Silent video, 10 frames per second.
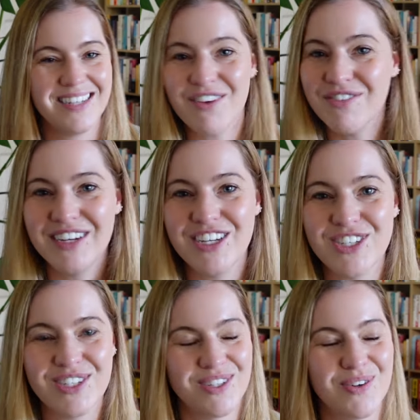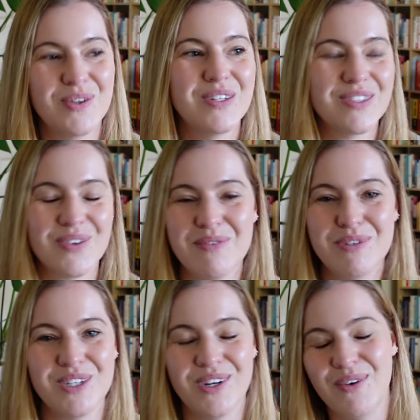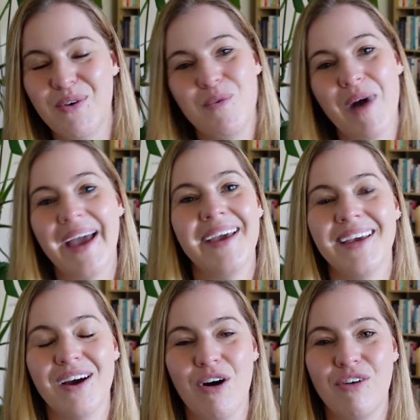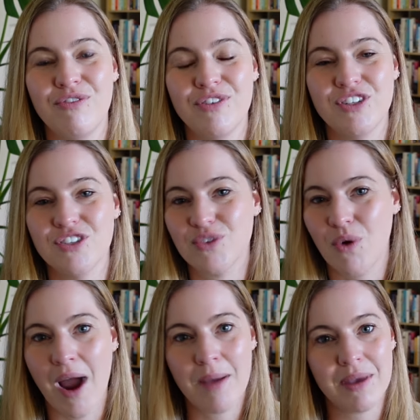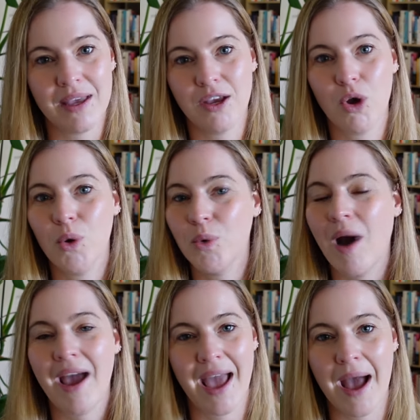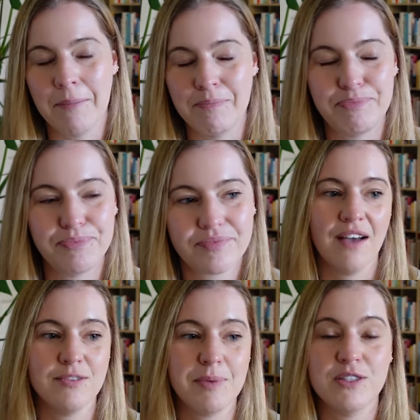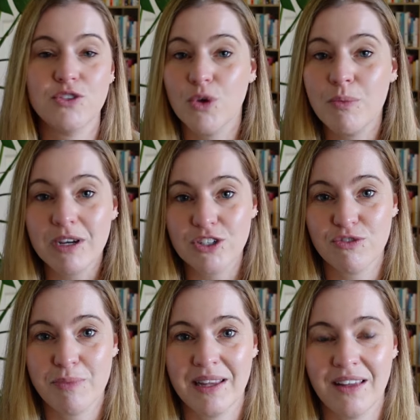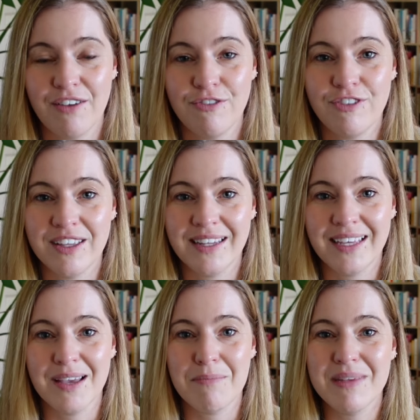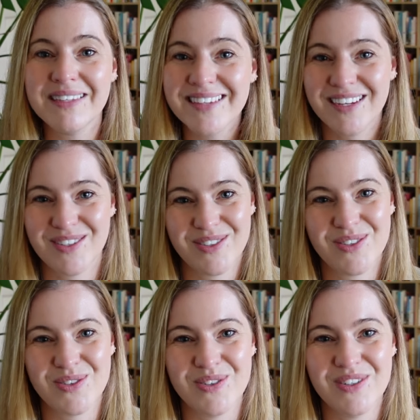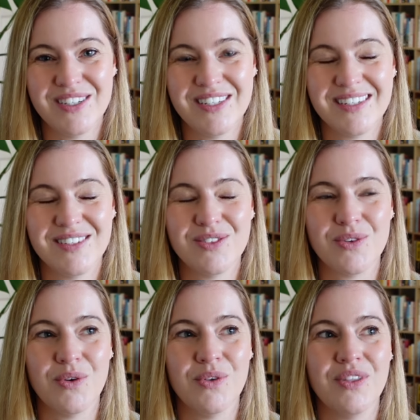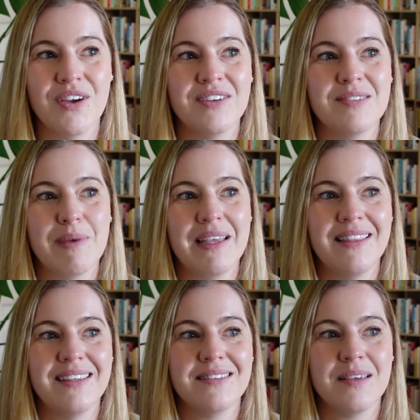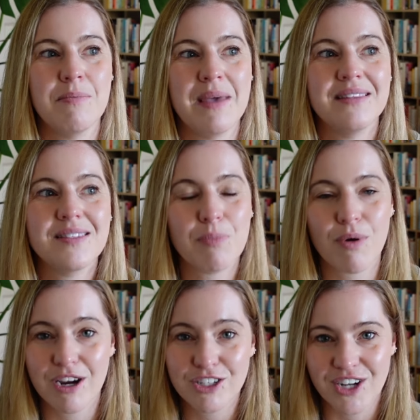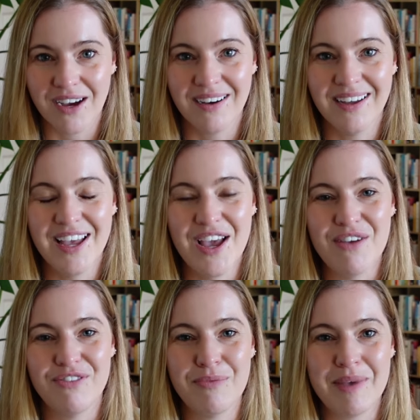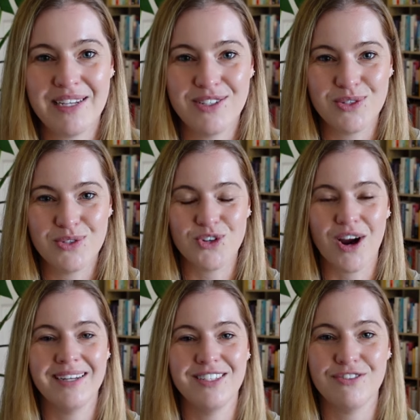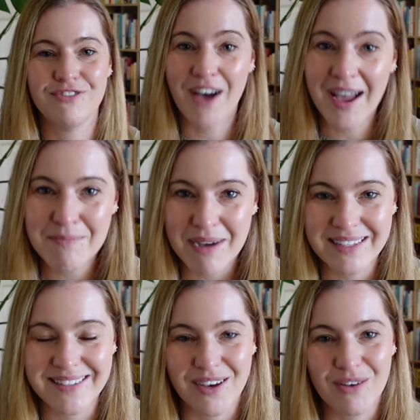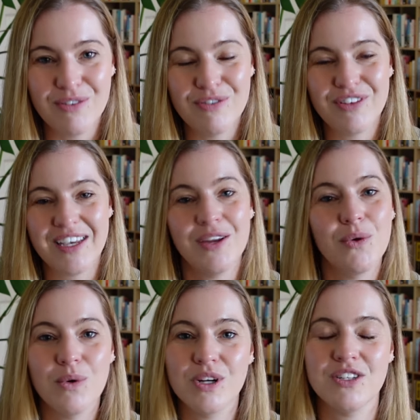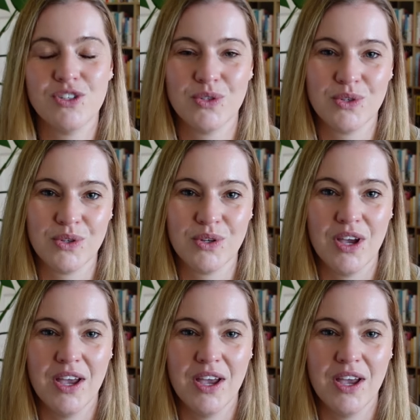definition or description or way of describing who I am. I've spent so much of my life feeling misunderstood, so there has been this immense pressure for me to try and define myself in order to